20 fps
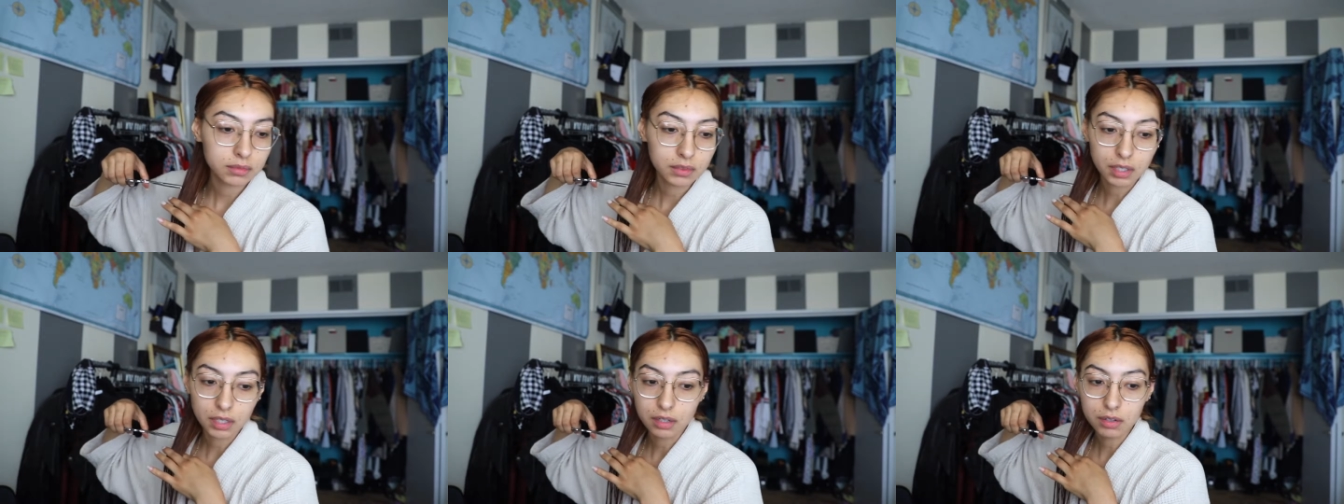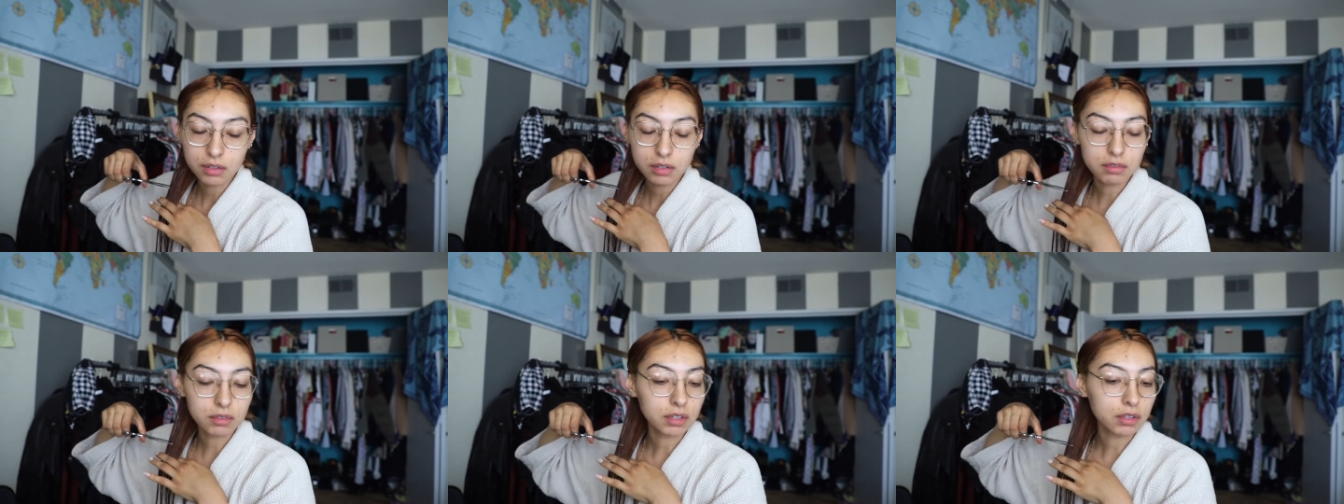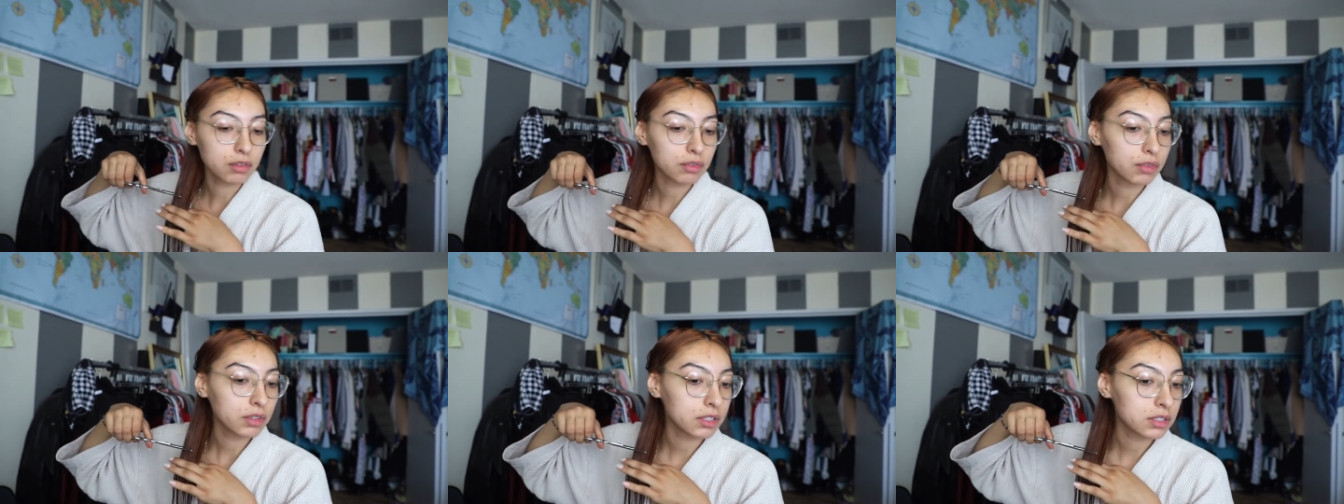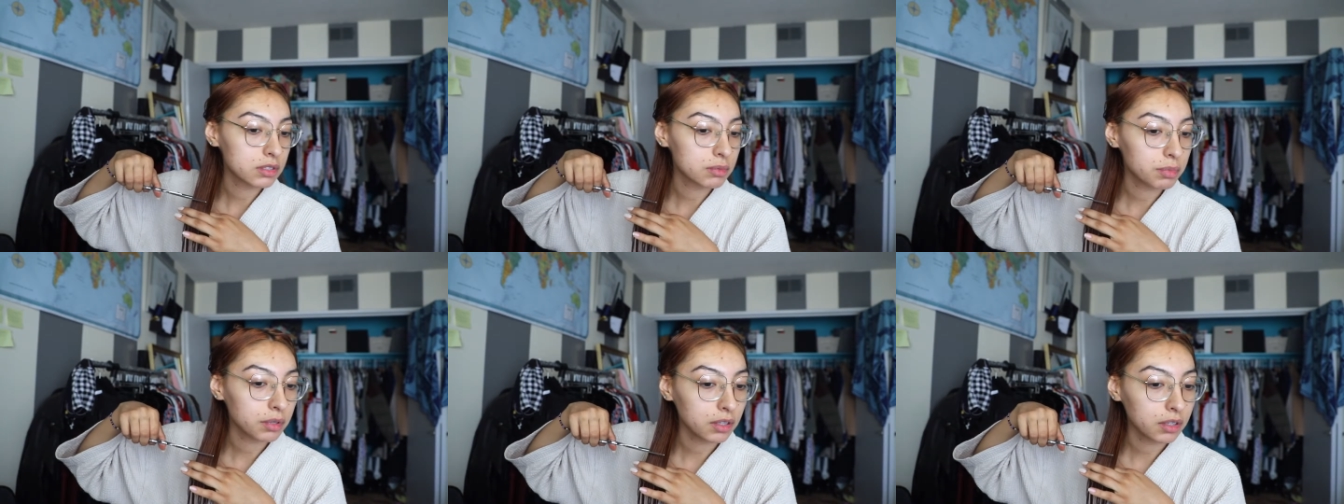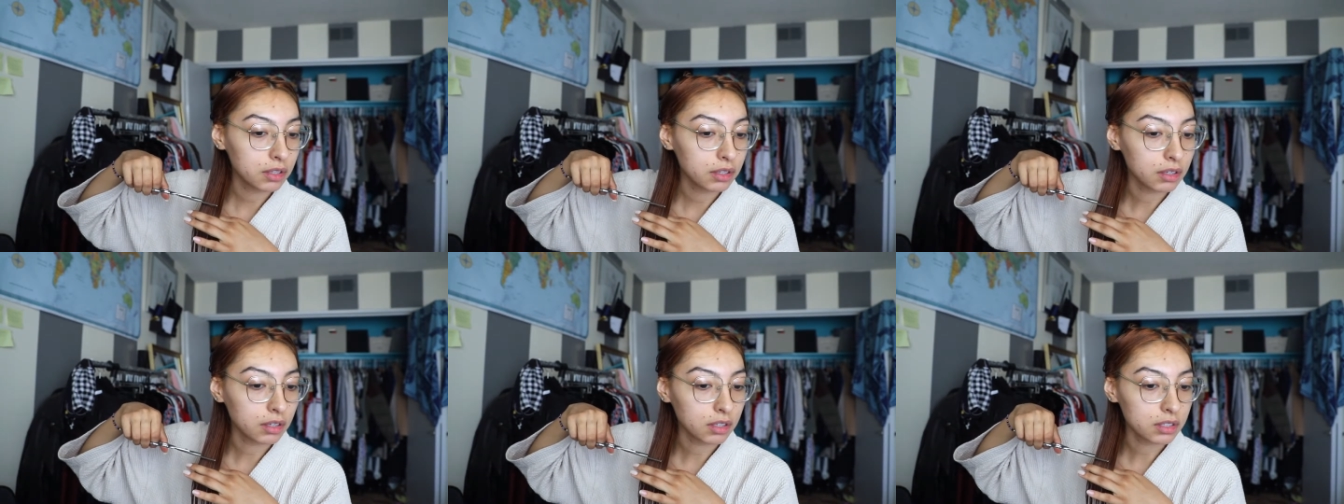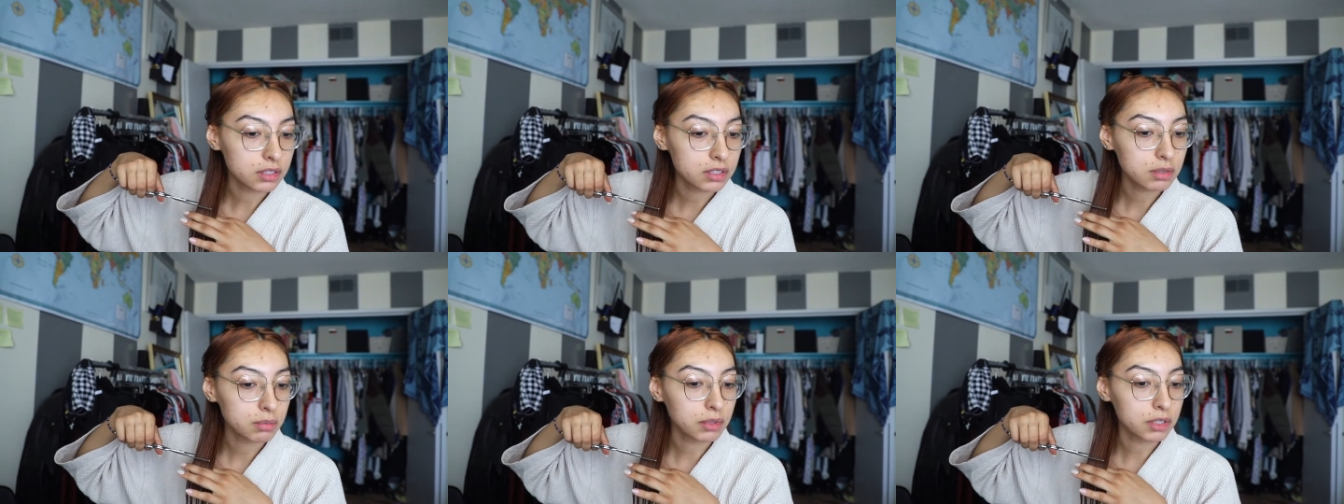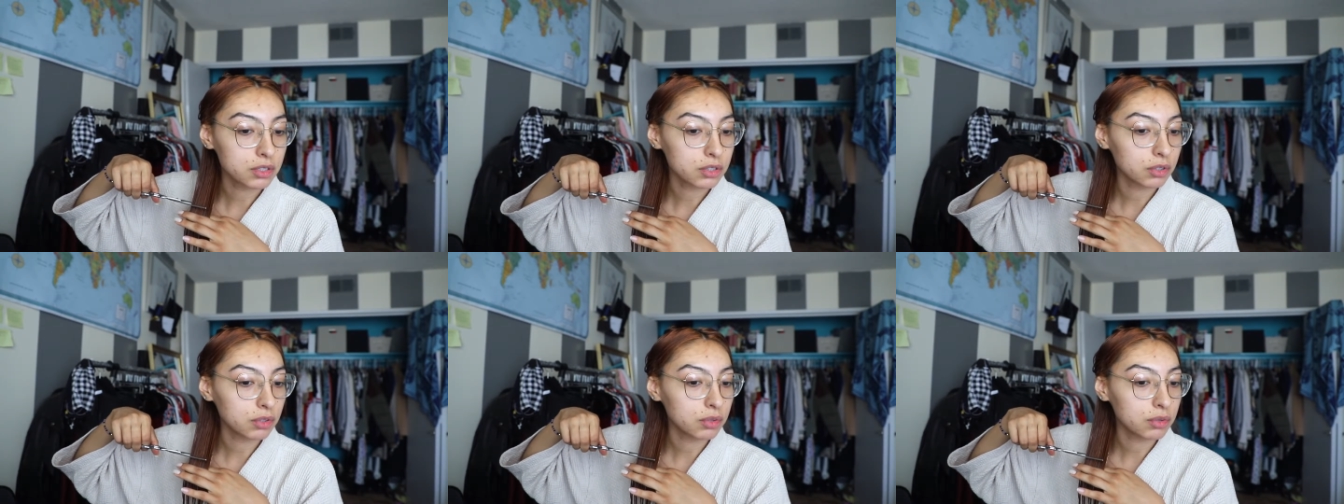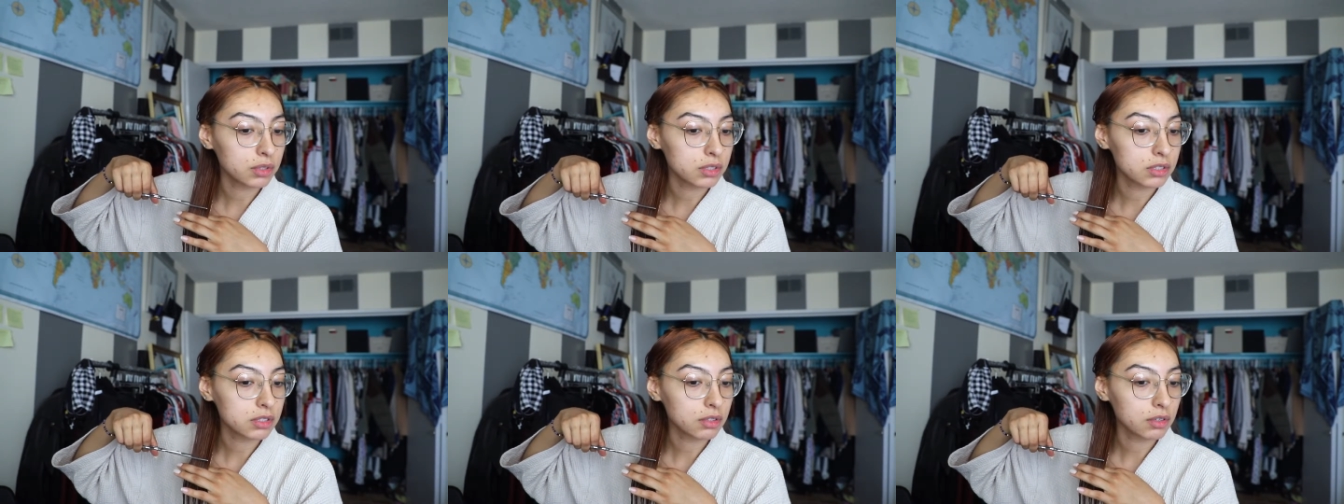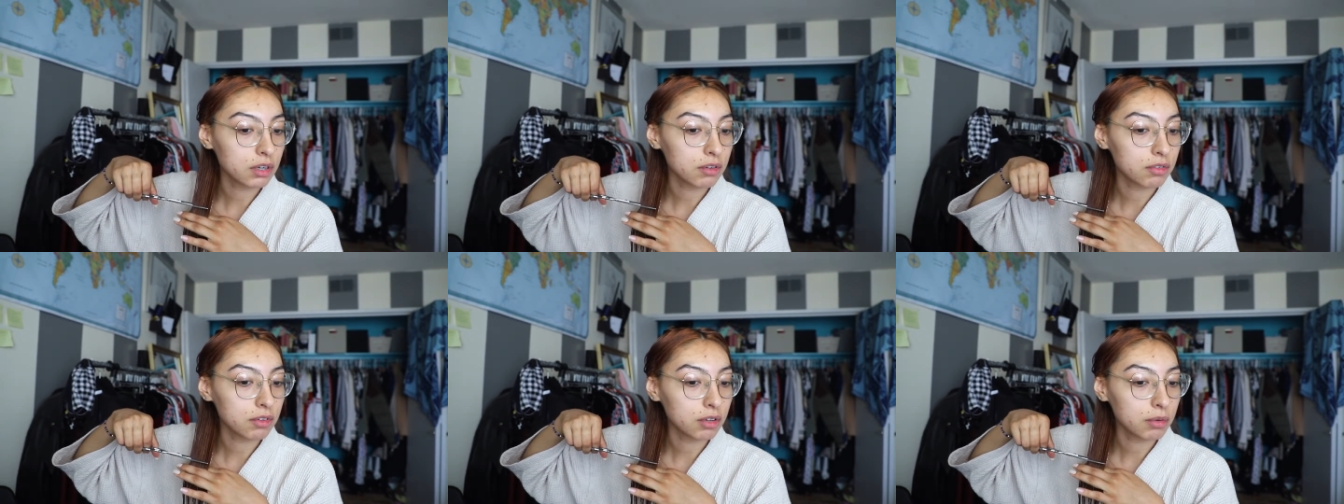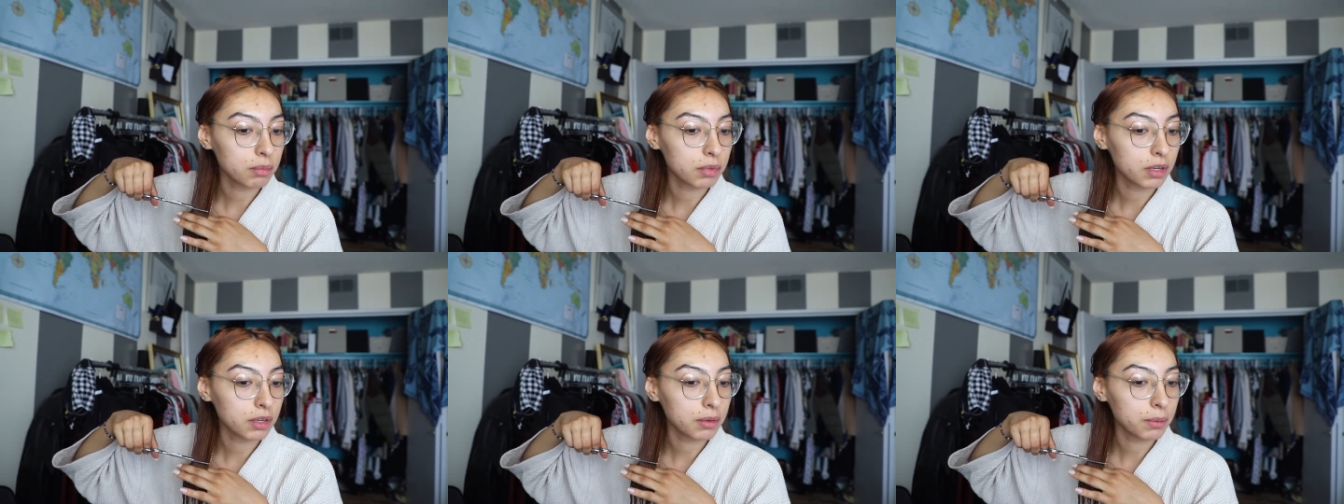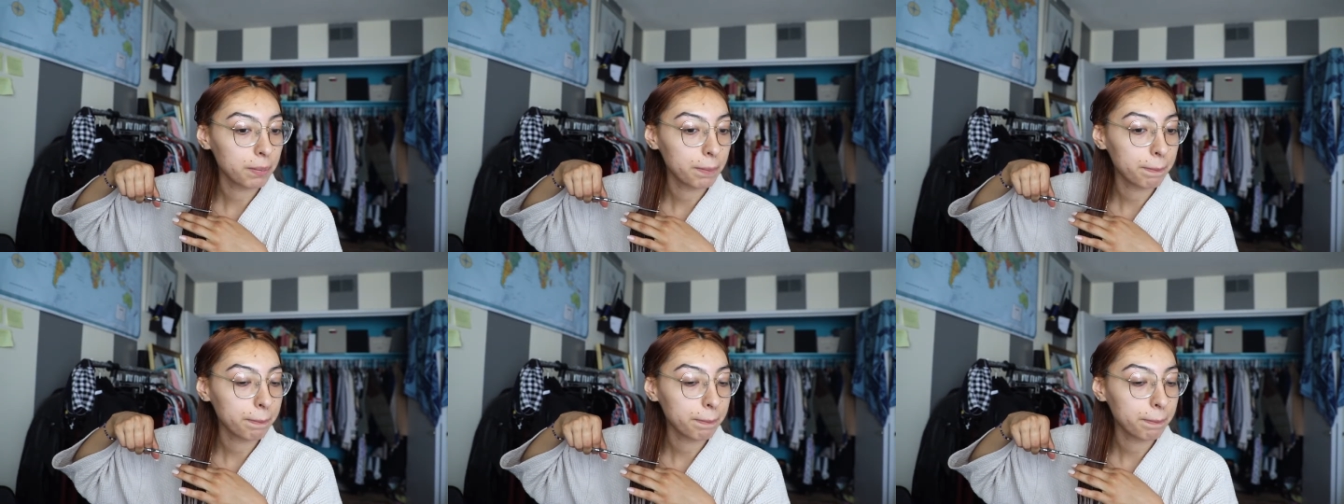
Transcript: I don't even know, that's probably not symmetrical whatsoever, but...